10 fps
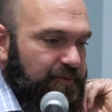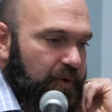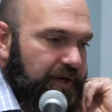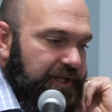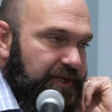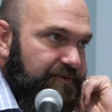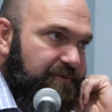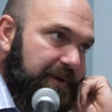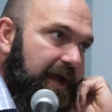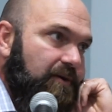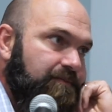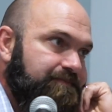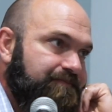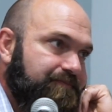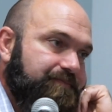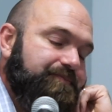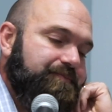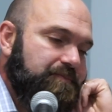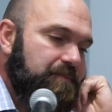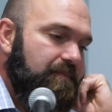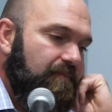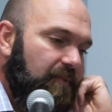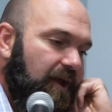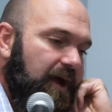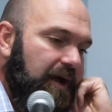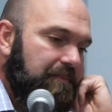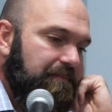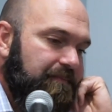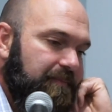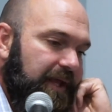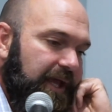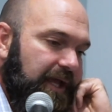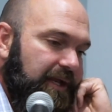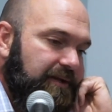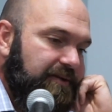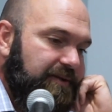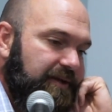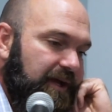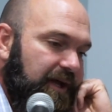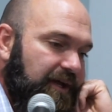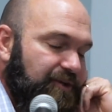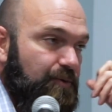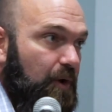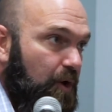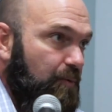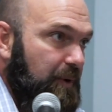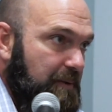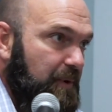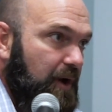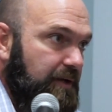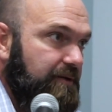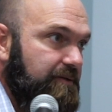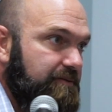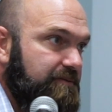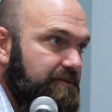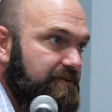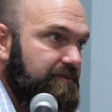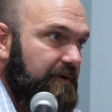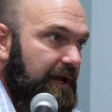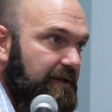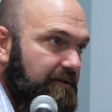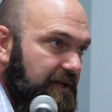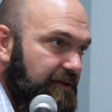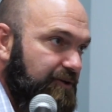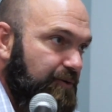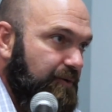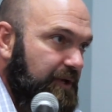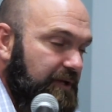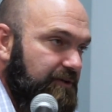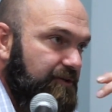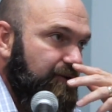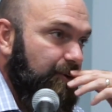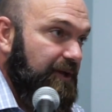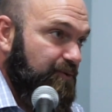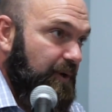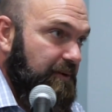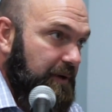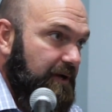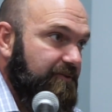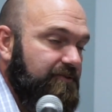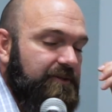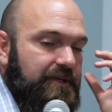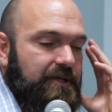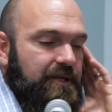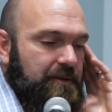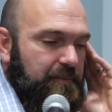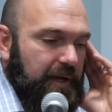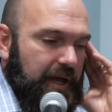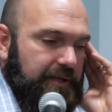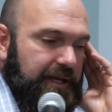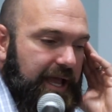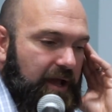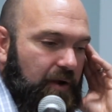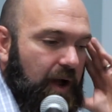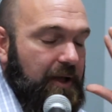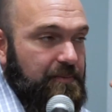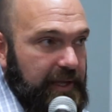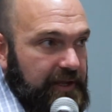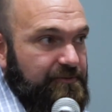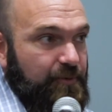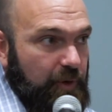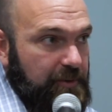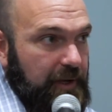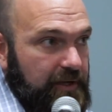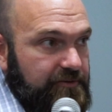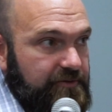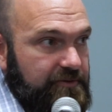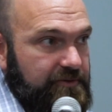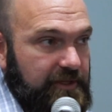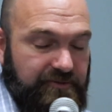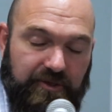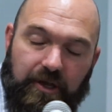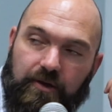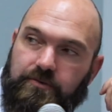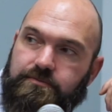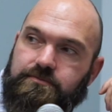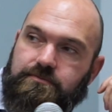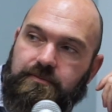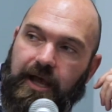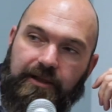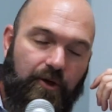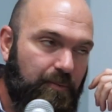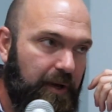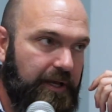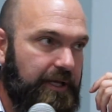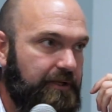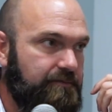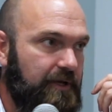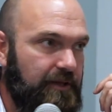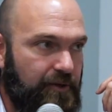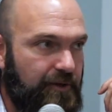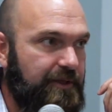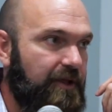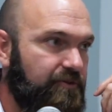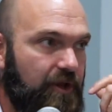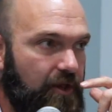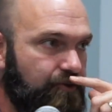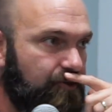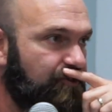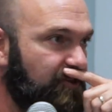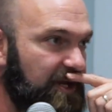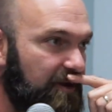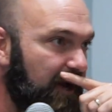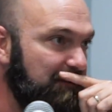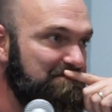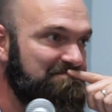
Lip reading: forward a year from now, and you own my bond, right? And you get $20, but now I'm paying $40, and so I loan $1,000 to Sierra,